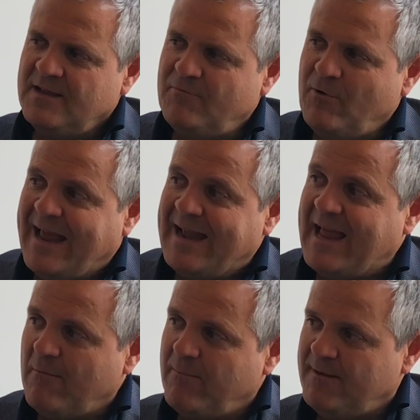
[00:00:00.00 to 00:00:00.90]
if we can
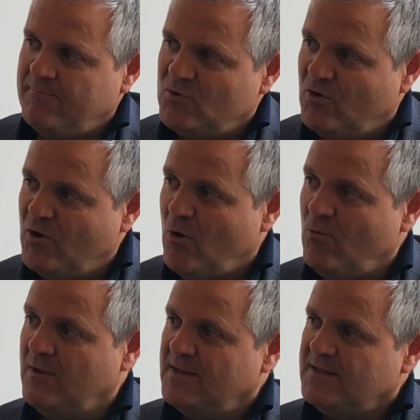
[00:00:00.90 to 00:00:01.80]
help him to
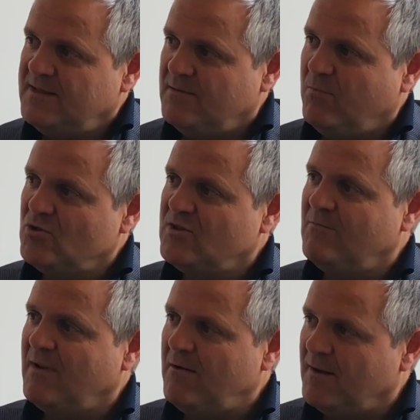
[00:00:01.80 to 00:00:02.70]
grow the
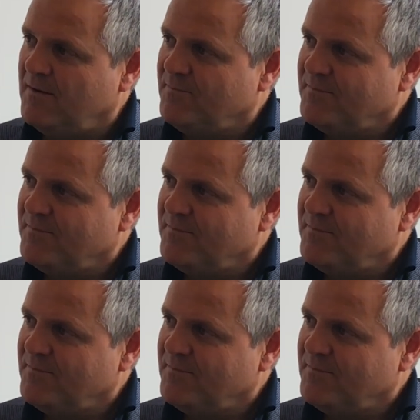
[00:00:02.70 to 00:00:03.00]
bottom level.